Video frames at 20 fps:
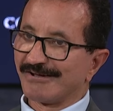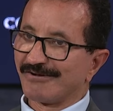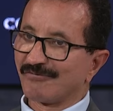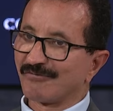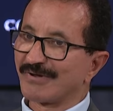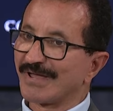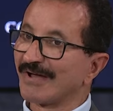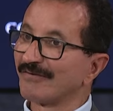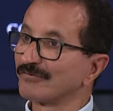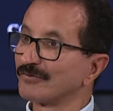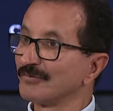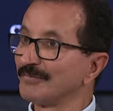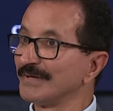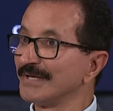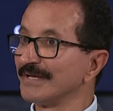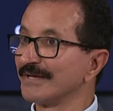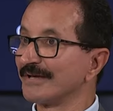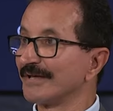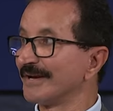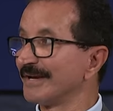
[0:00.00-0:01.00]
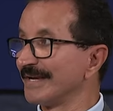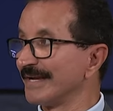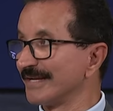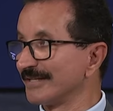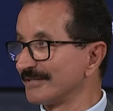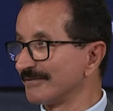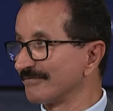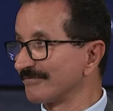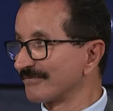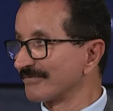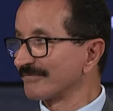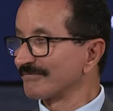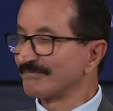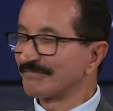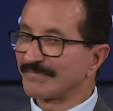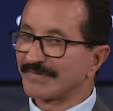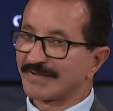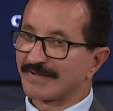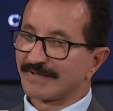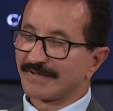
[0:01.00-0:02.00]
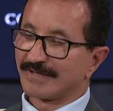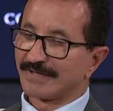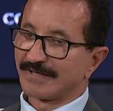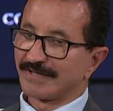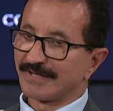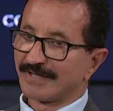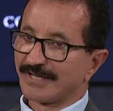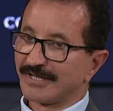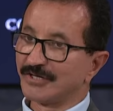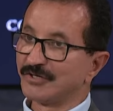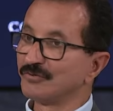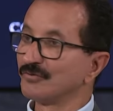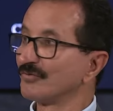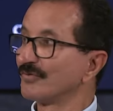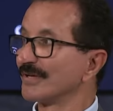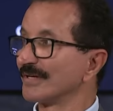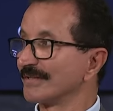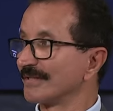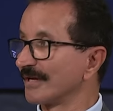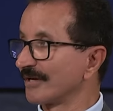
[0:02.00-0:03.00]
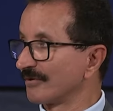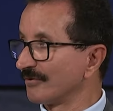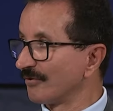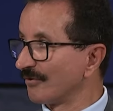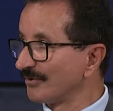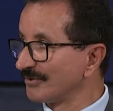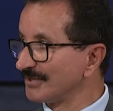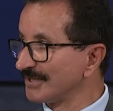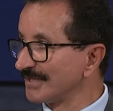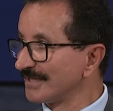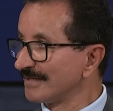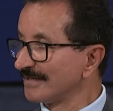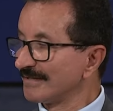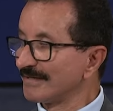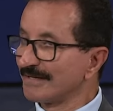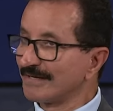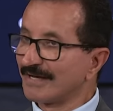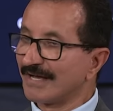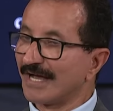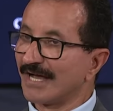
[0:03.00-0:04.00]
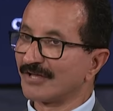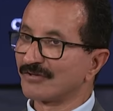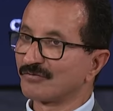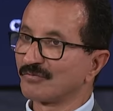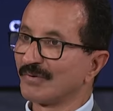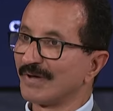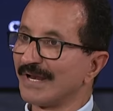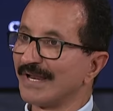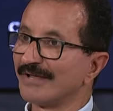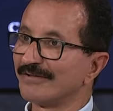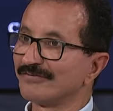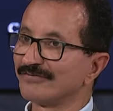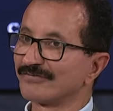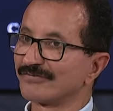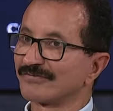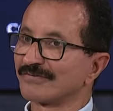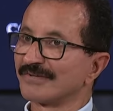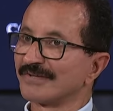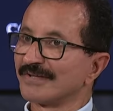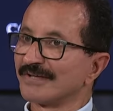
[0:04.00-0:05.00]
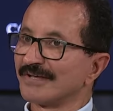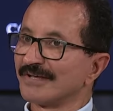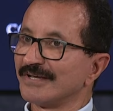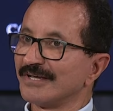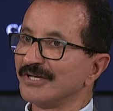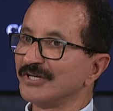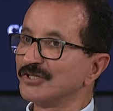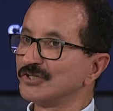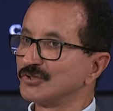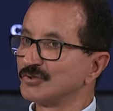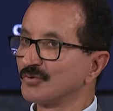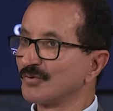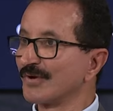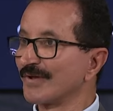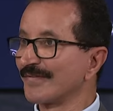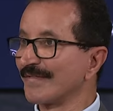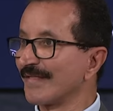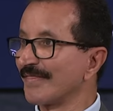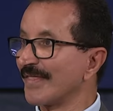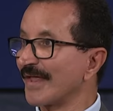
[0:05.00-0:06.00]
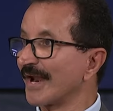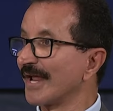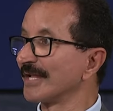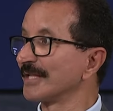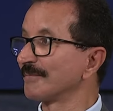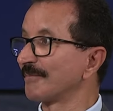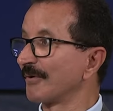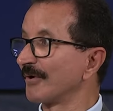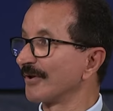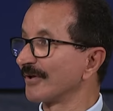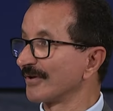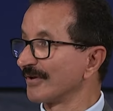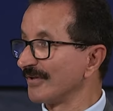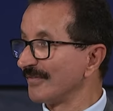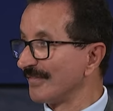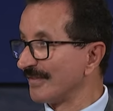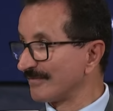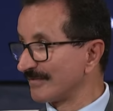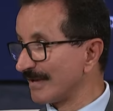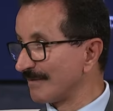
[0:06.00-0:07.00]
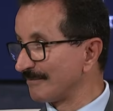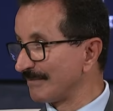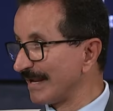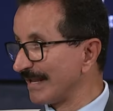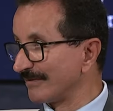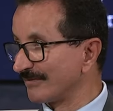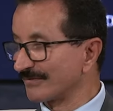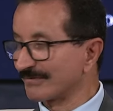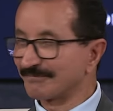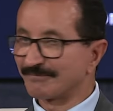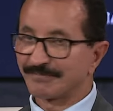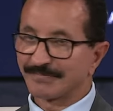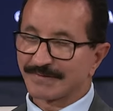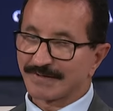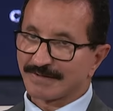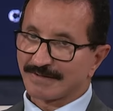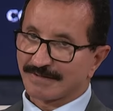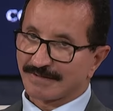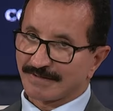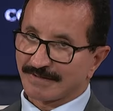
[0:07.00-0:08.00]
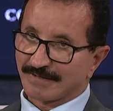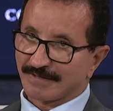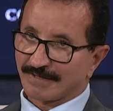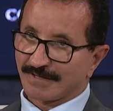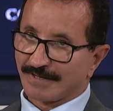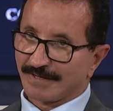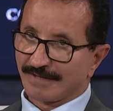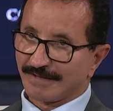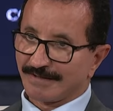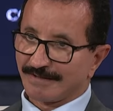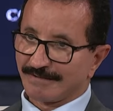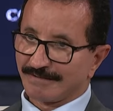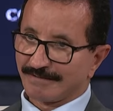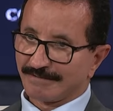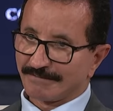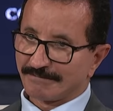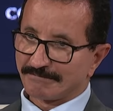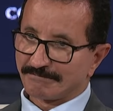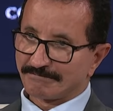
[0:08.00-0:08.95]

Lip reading: We have to be creative in using technology as well as ensuring that the right product in the same place. To